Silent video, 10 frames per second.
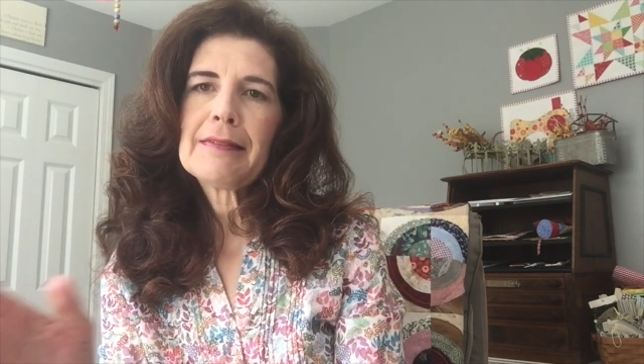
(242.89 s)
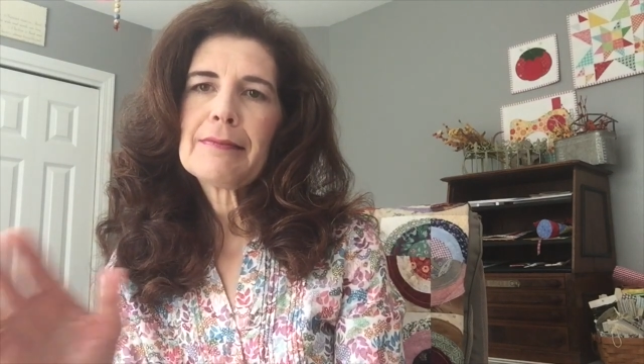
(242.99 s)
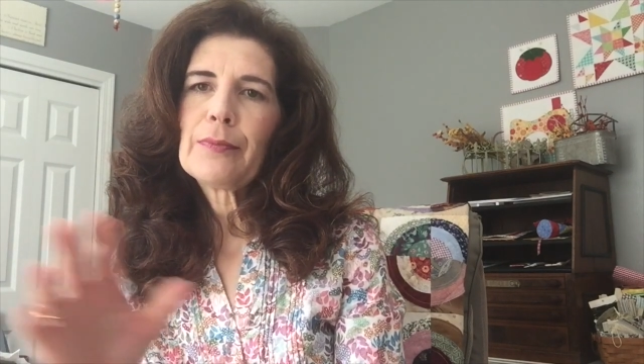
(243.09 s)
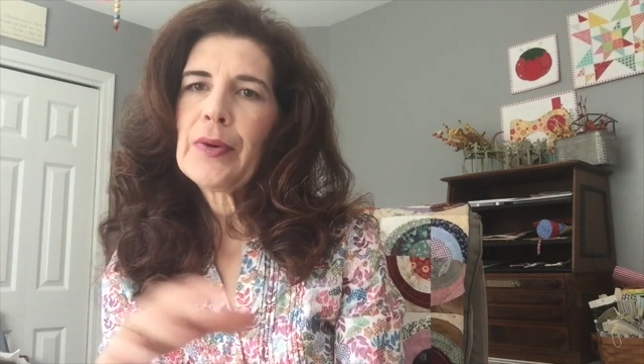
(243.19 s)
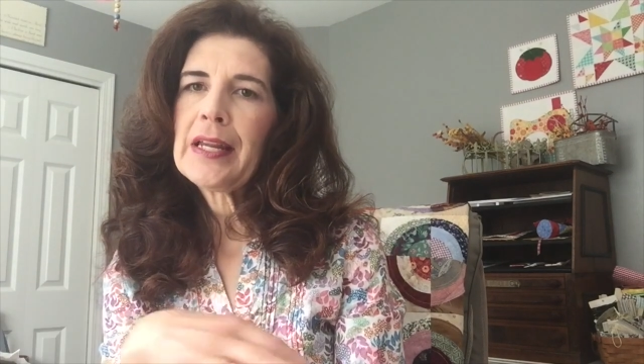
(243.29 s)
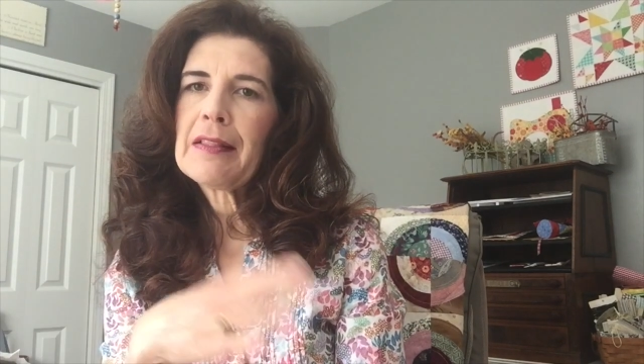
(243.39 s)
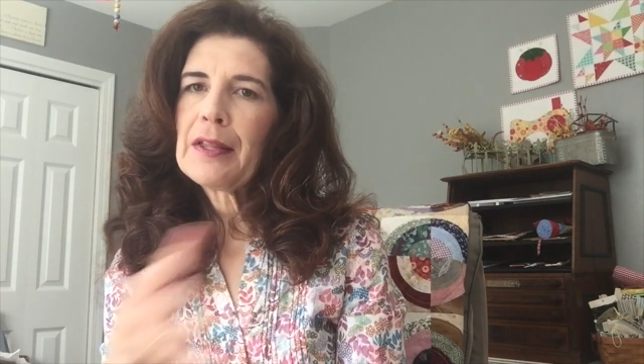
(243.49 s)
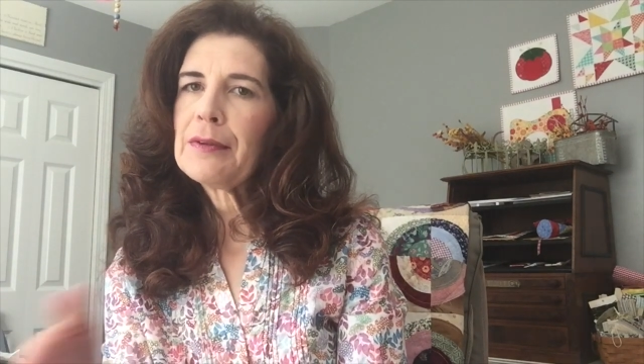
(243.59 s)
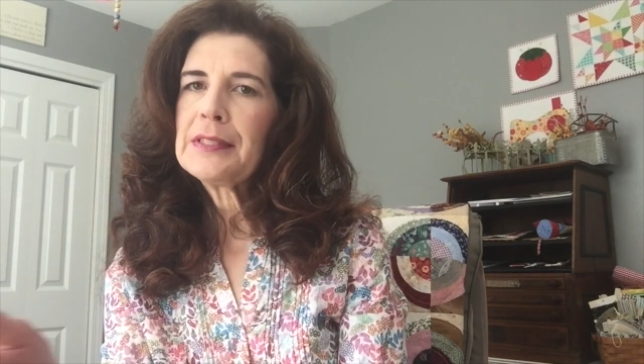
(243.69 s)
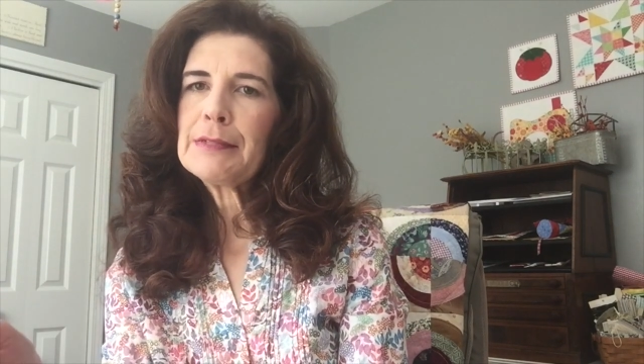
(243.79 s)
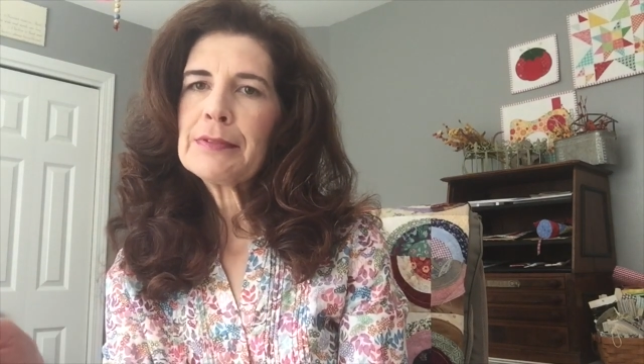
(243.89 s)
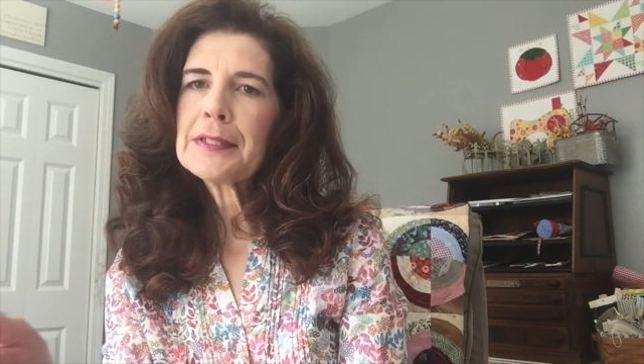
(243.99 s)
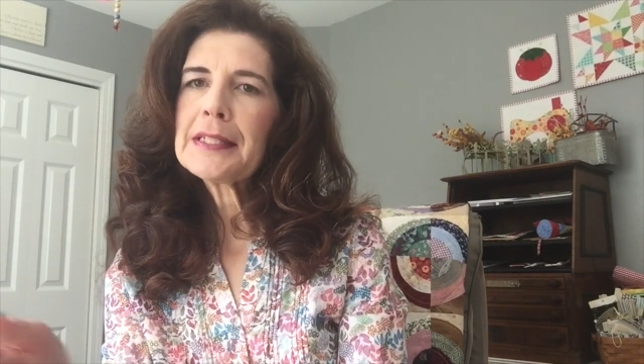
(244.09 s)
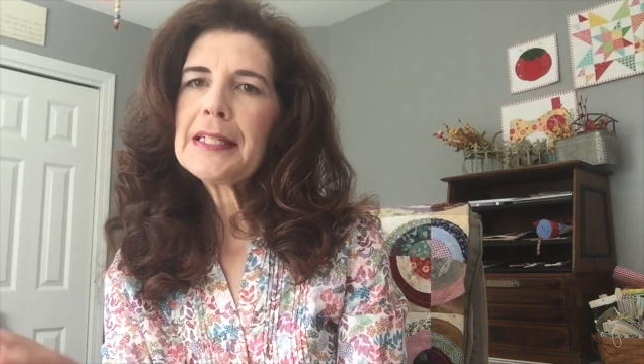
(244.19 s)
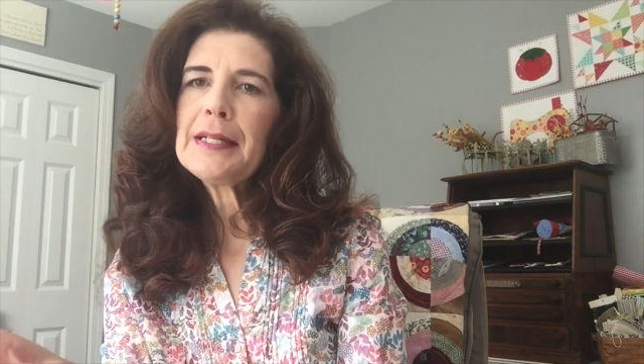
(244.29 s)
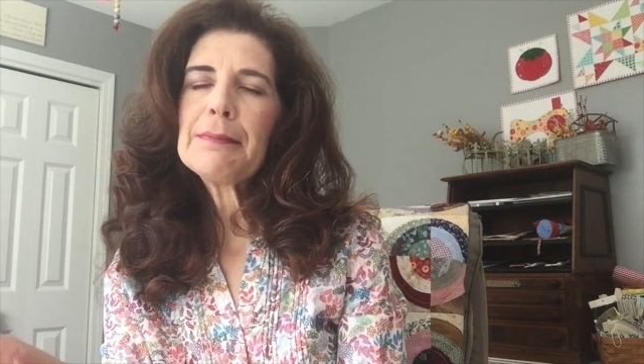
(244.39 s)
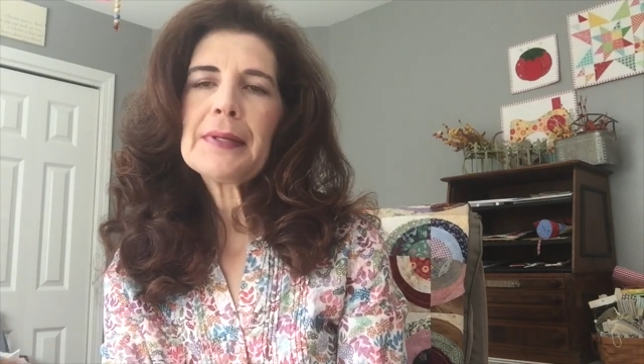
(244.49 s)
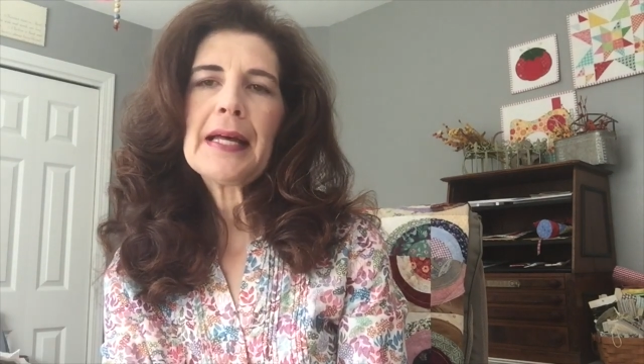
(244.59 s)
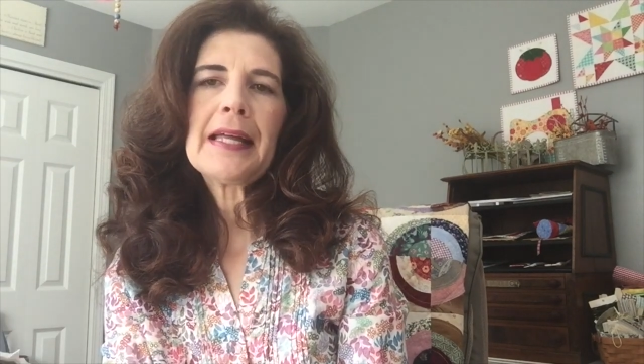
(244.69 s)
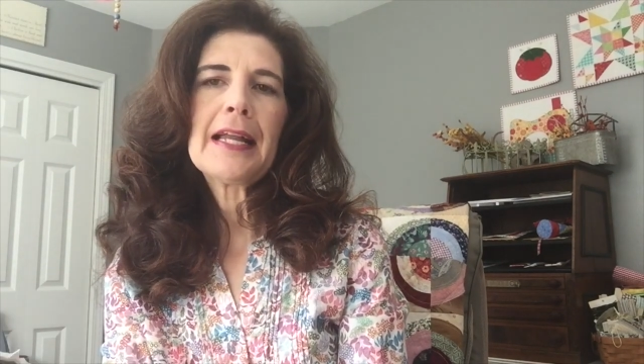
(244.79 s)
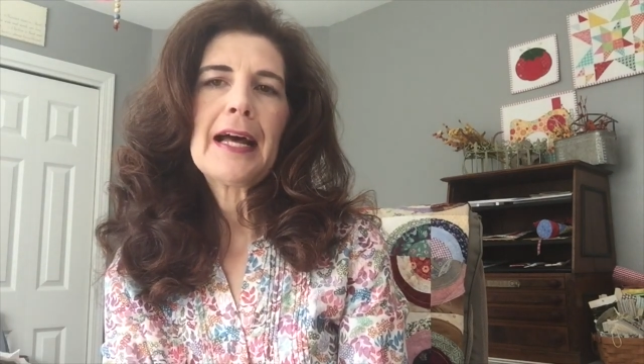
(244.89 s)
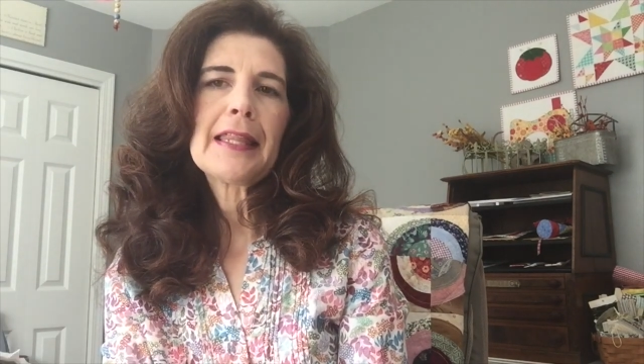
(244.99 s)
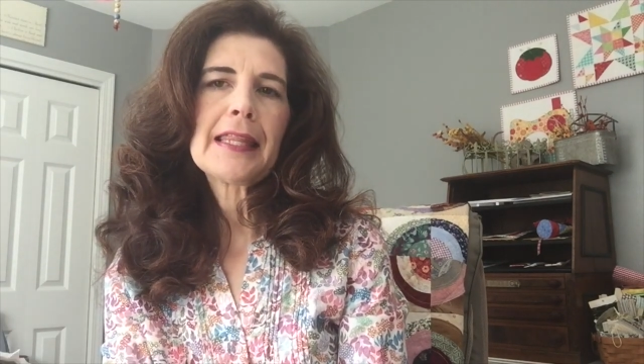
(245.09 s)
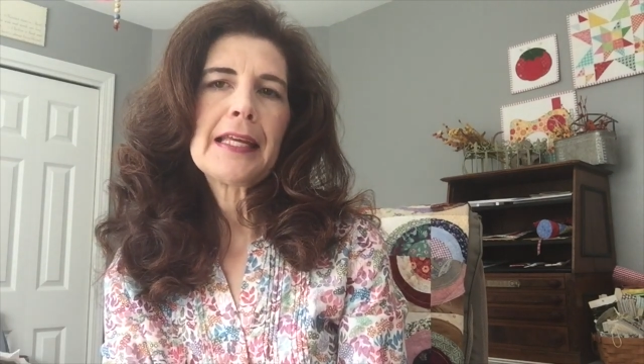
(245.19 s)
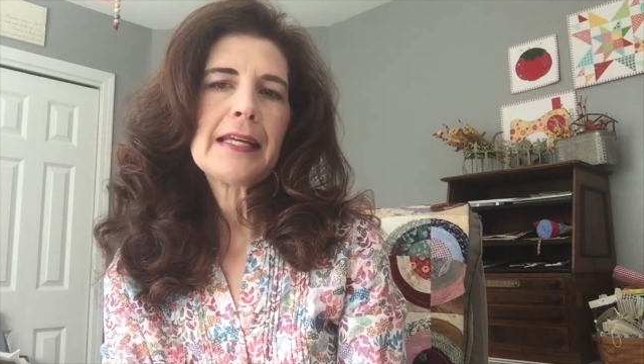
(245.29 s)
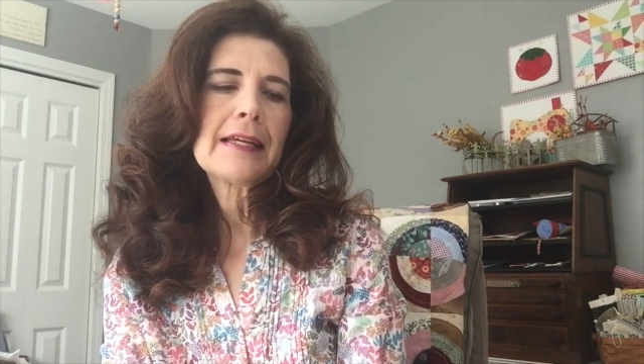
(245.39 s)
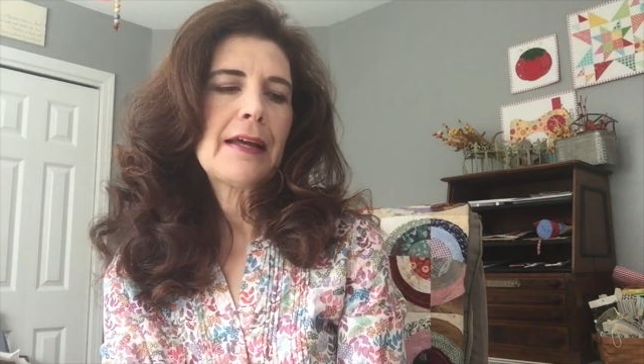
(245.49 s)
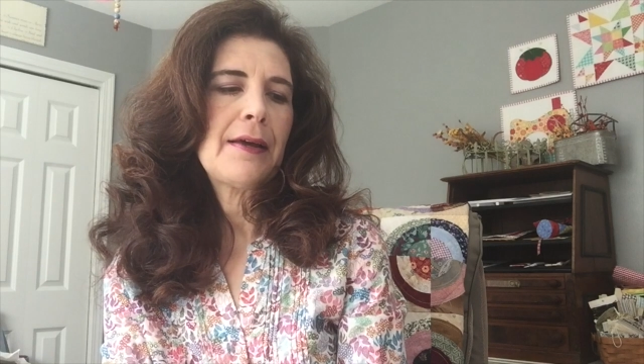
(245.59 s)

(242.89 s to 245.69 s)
went a little differently, but I think